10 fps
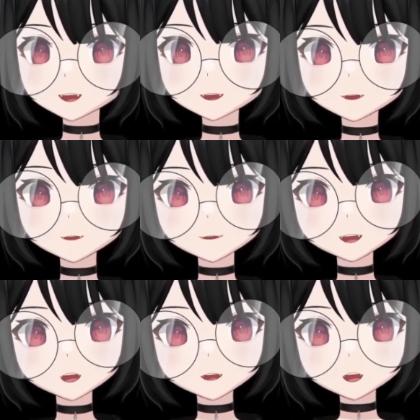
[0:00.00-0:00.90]

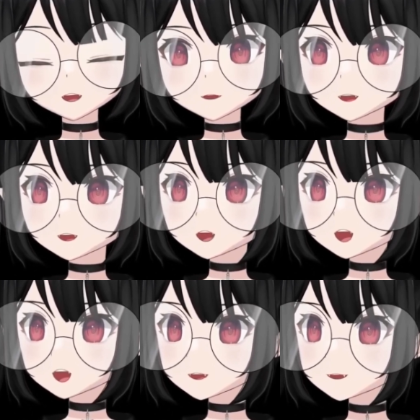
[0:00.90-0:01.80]
Veilguard,
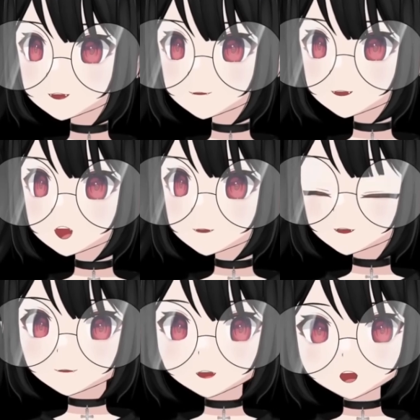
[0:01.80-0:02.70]
and he's not even
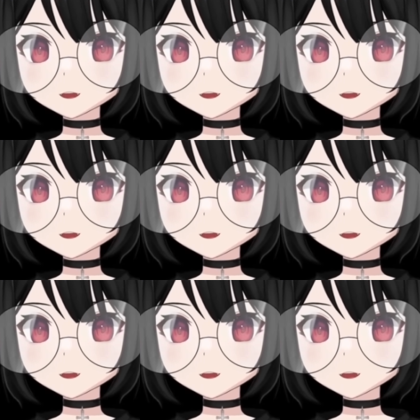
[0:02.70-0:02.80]
involved.